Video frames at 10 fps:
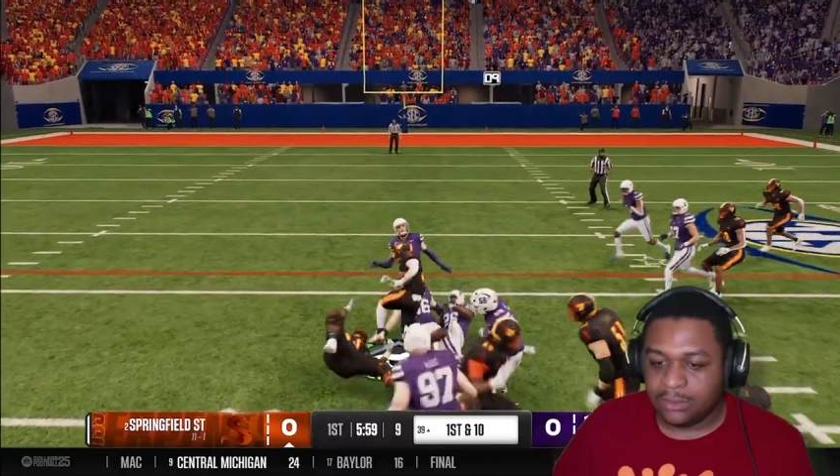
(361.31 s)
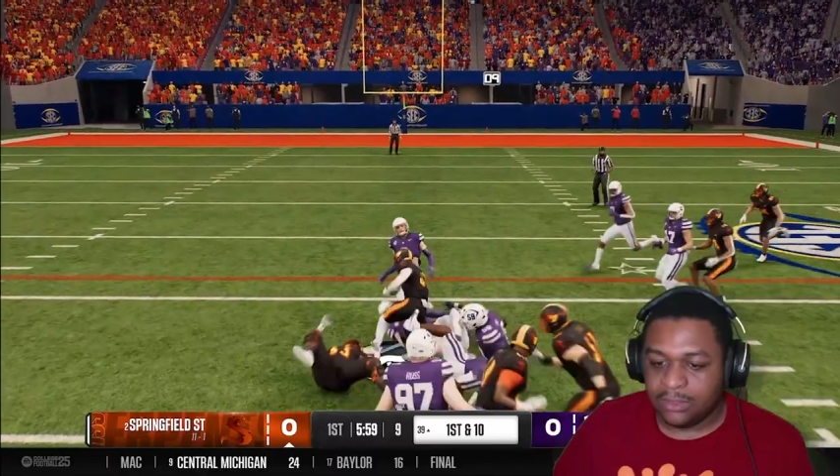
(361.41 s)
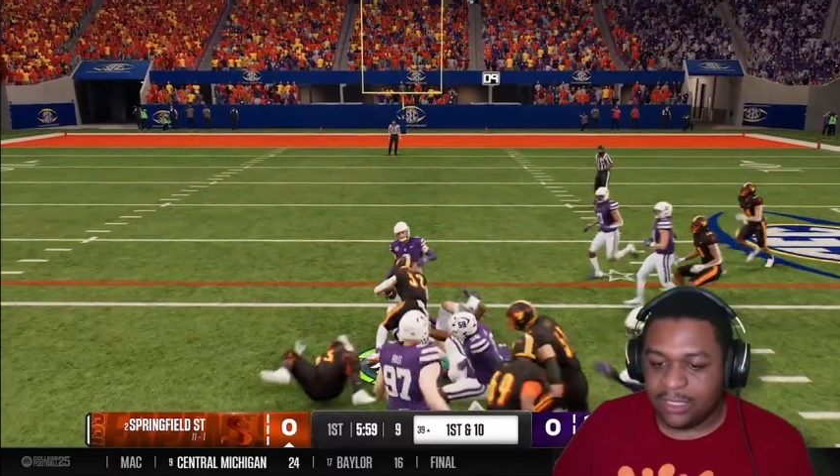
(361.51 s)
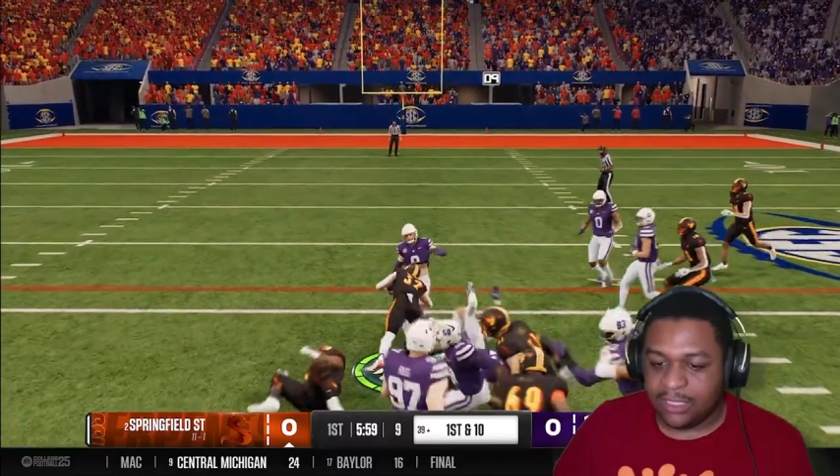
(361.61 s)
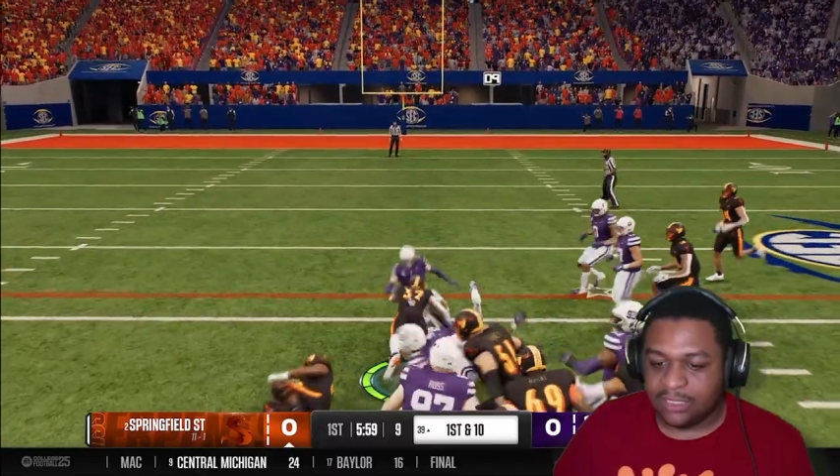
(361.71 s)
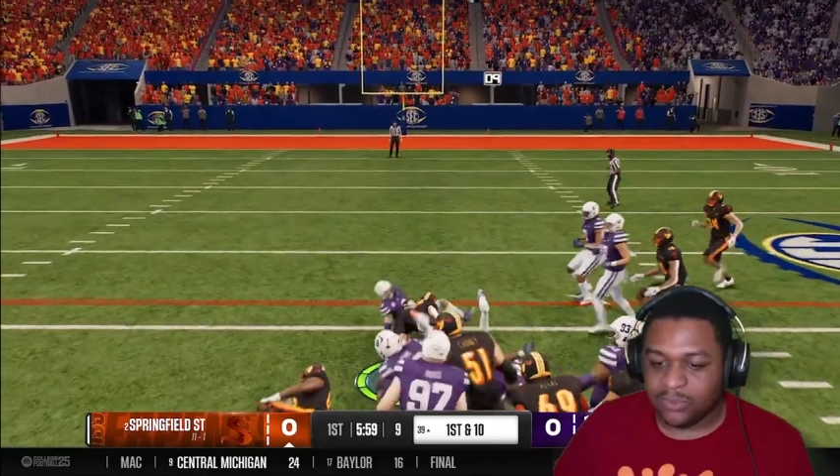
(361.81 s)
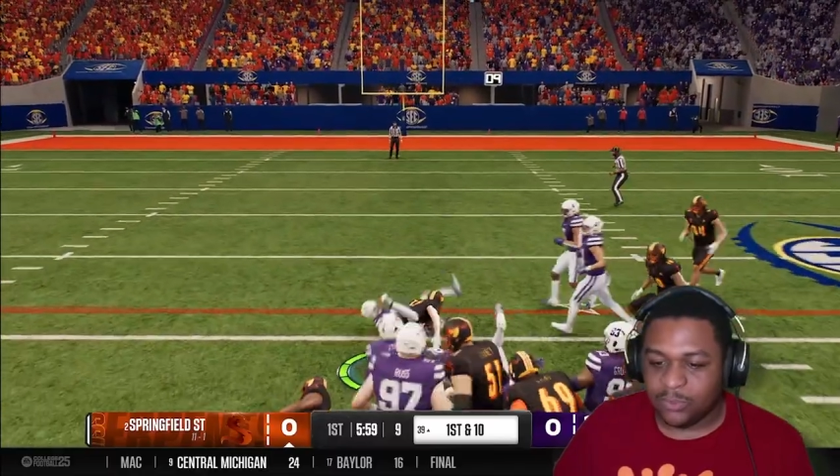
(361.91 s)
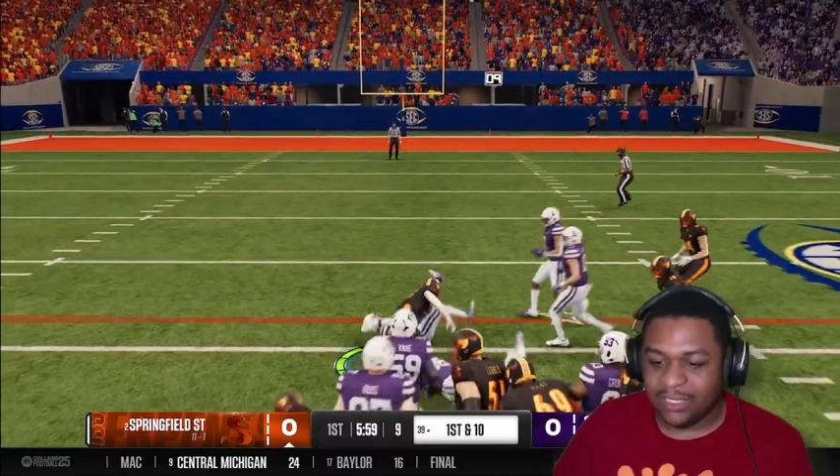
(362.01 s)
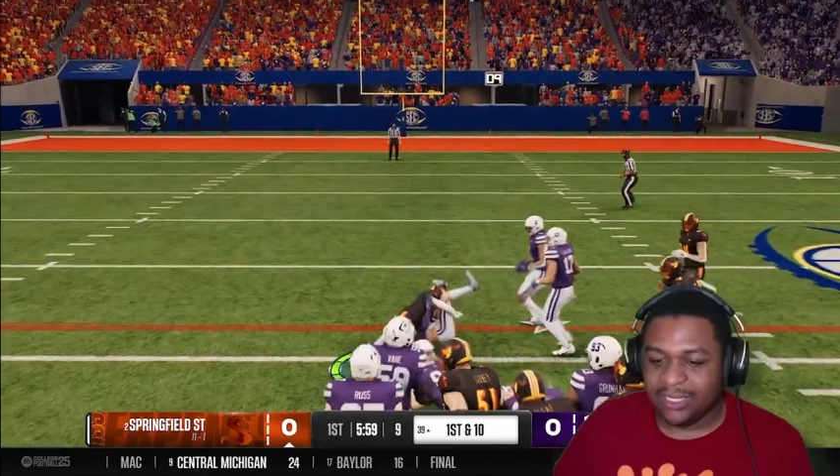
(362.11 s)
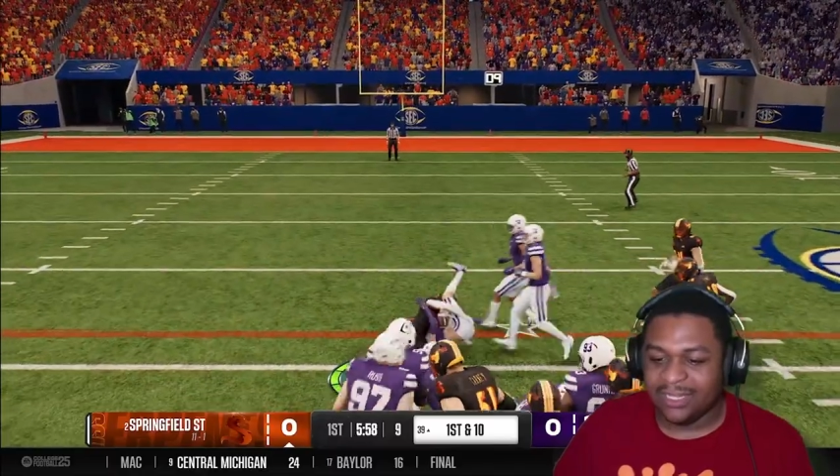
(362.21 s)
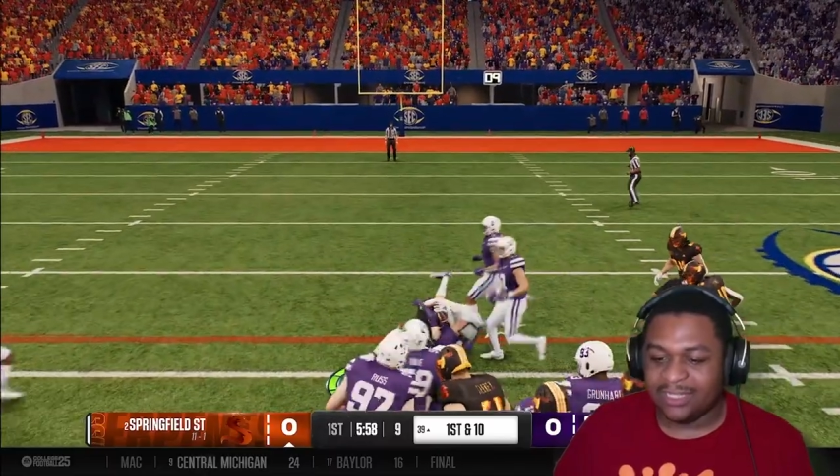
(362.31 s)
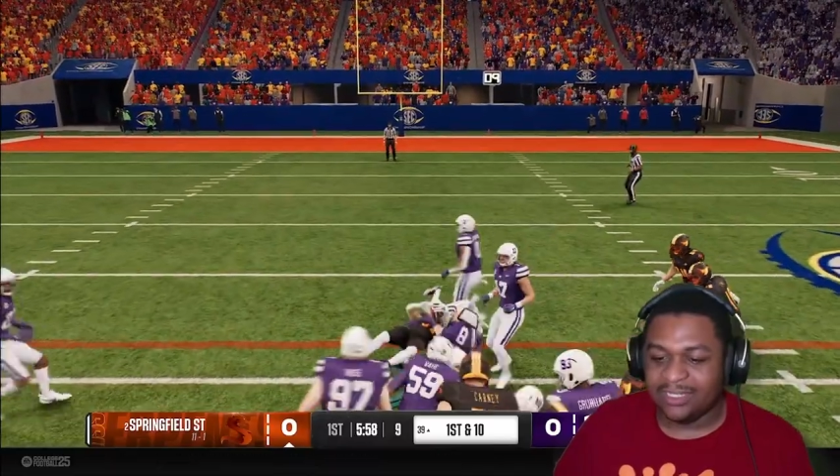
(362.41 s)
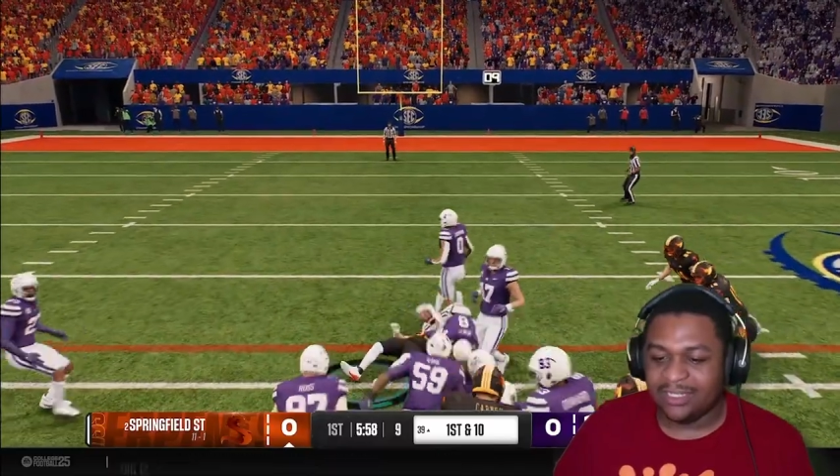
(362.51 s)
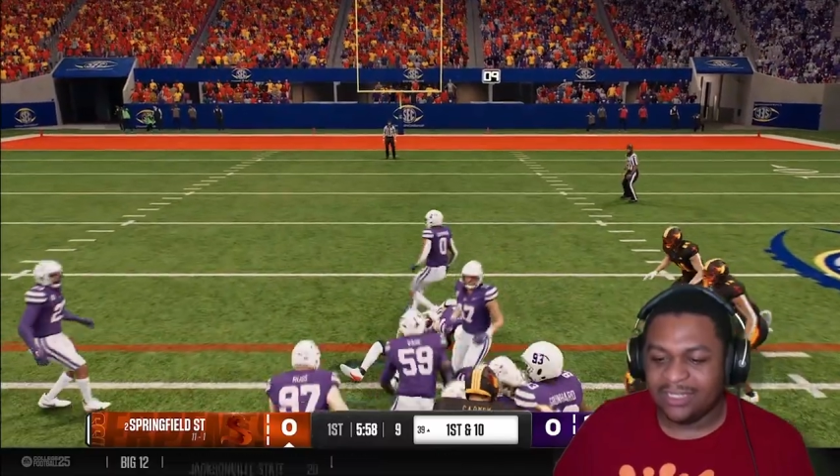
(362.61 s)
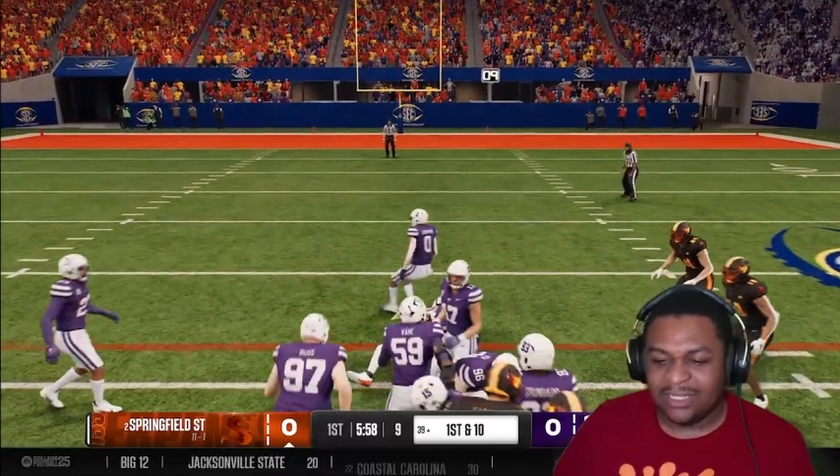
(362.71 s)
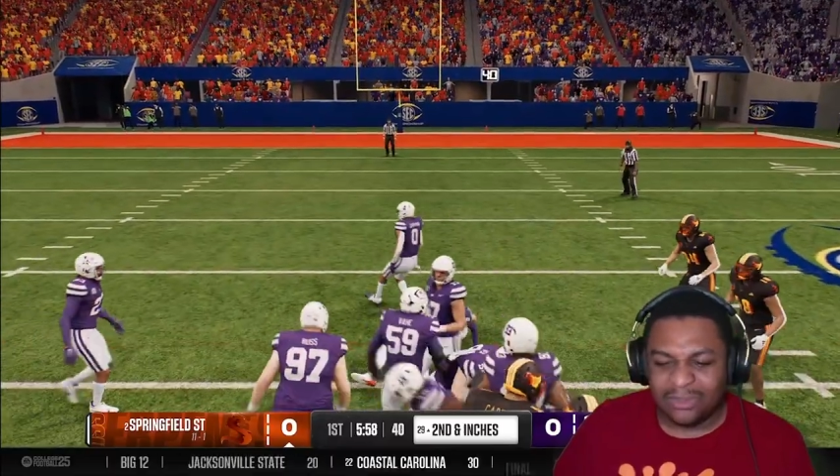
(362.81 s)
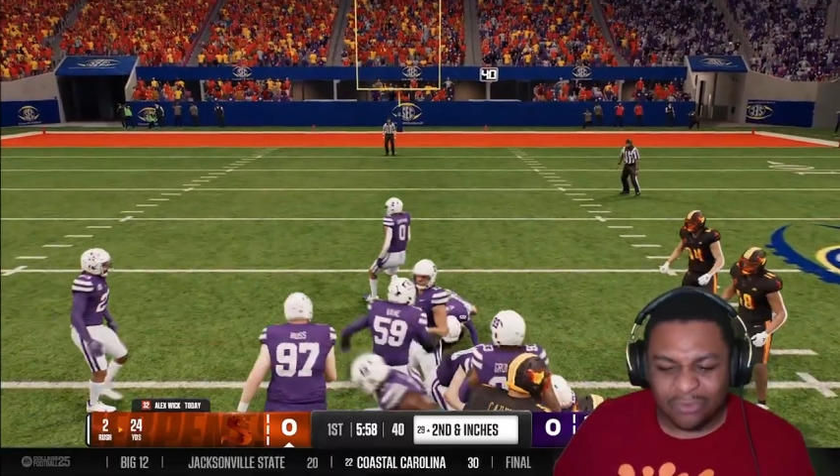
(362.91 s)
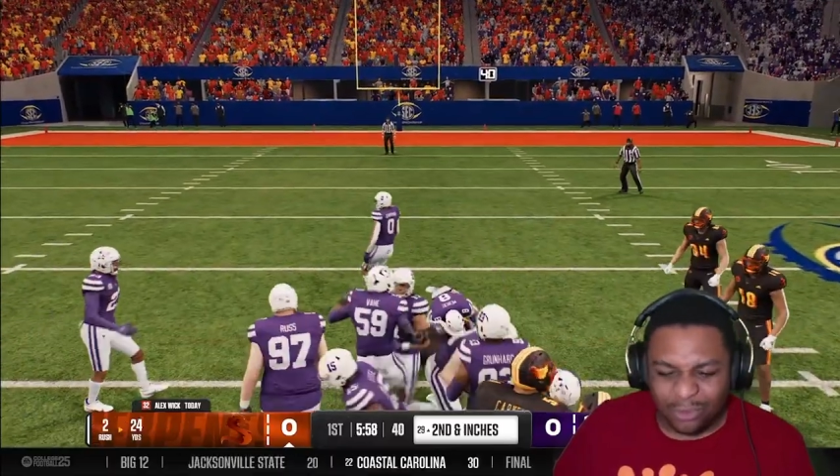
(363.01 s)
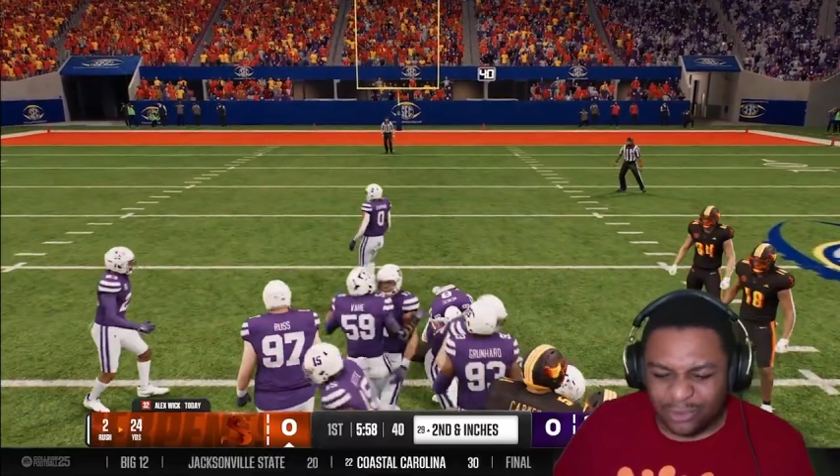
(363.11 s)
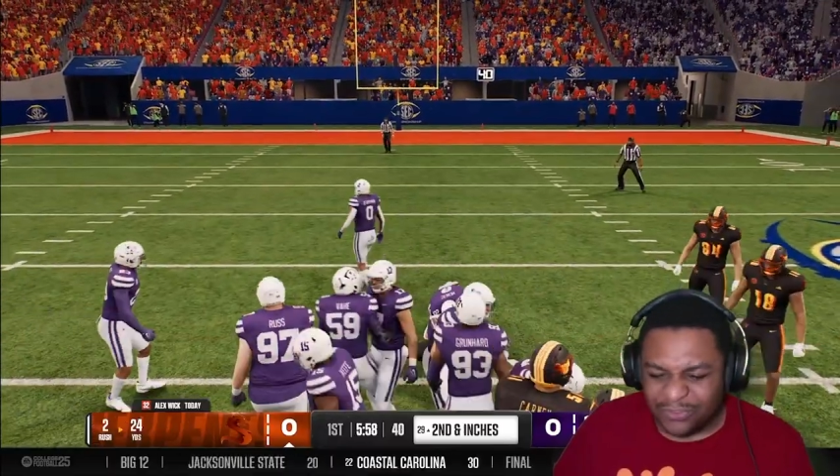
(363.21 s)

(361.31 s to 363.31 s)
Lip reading: Alex Wick rolls